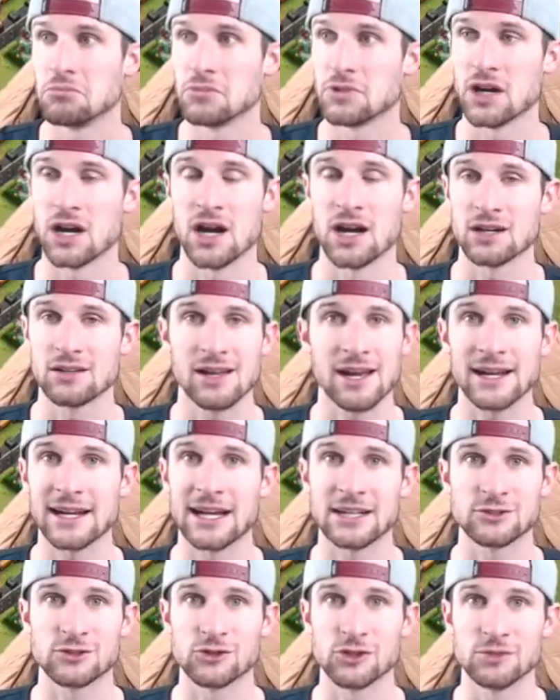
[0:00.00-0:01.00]
uh, clan
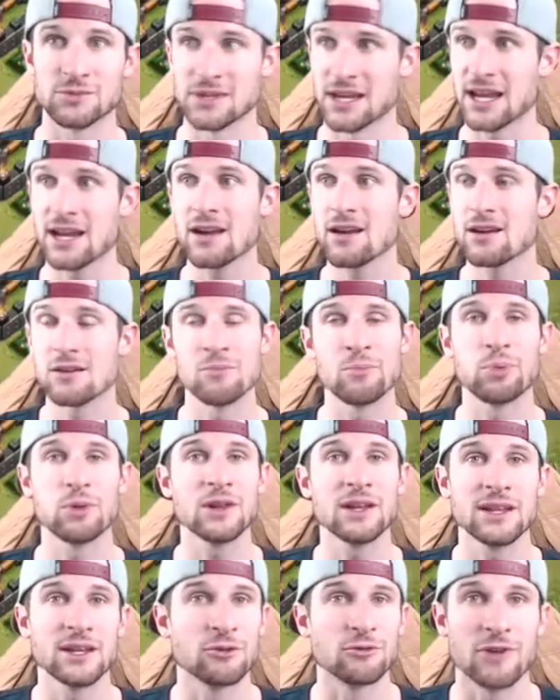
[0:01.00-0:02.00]
castle troops, it can
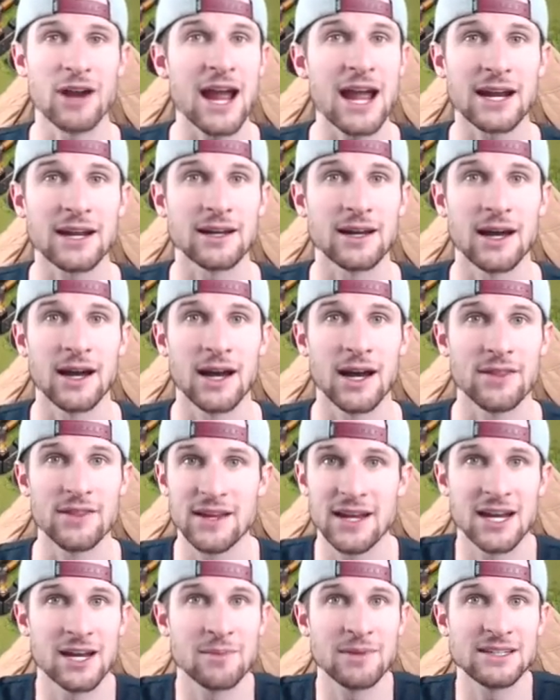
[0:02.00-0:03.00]
completely wreck uh,
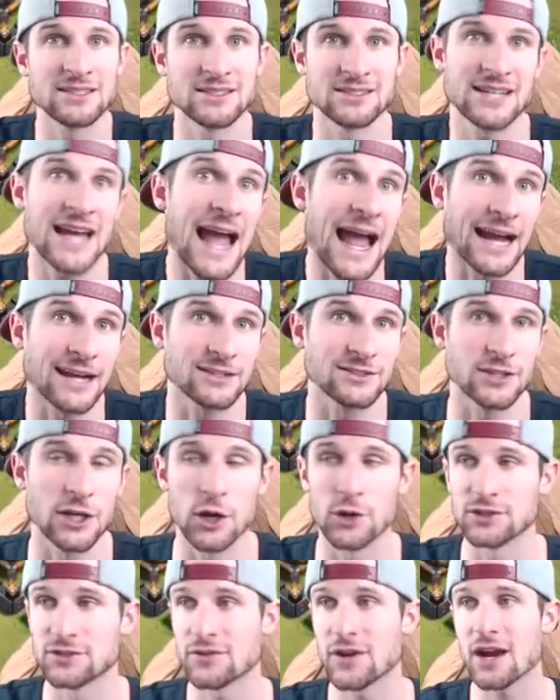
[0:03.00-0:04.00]
the enemy's attack.
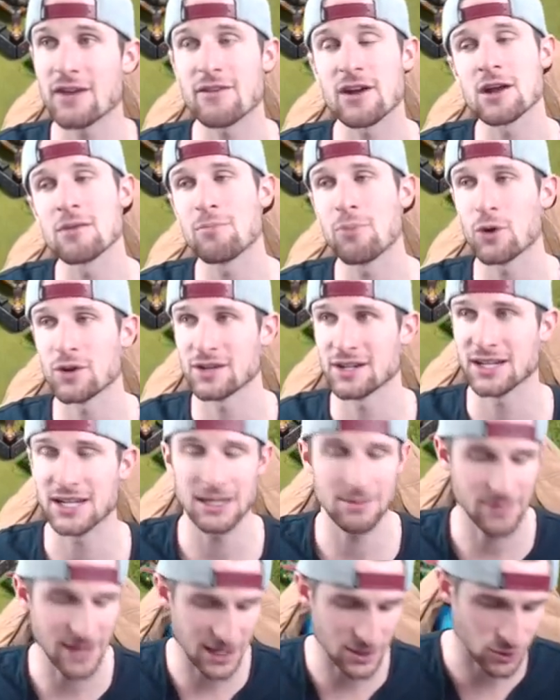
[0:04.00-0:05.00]
So it's very, very important to
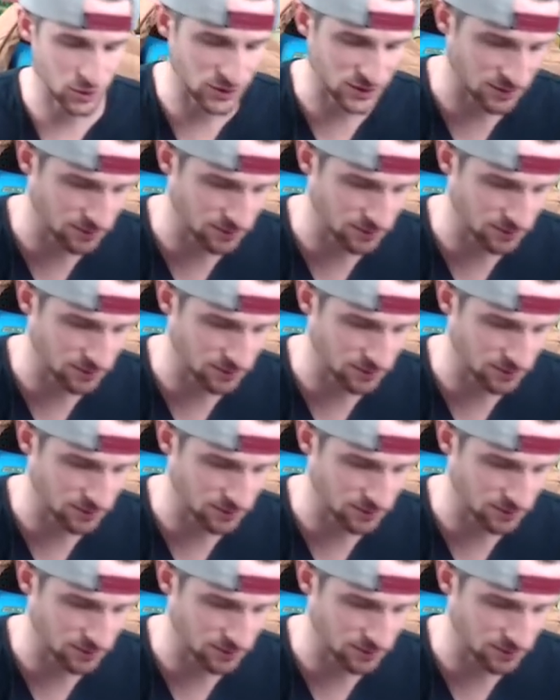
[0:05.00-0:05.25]
keep that towards